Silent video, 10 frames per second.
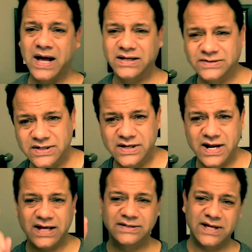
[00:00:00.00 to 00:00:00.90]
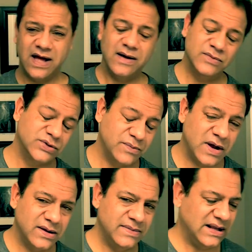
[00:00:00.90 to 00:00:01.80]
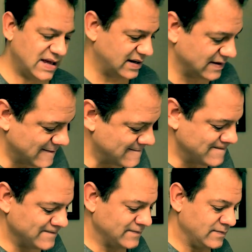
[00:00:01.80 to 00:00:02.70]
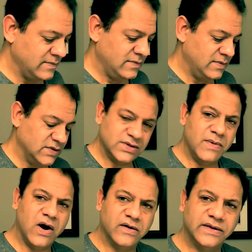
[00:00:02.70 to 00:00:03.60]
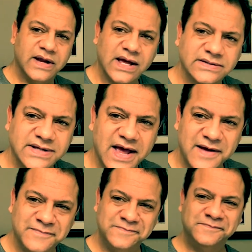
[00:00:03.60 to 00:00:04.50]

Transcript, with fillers: I'll see you next time, which will probably be like tomorrow or the next day.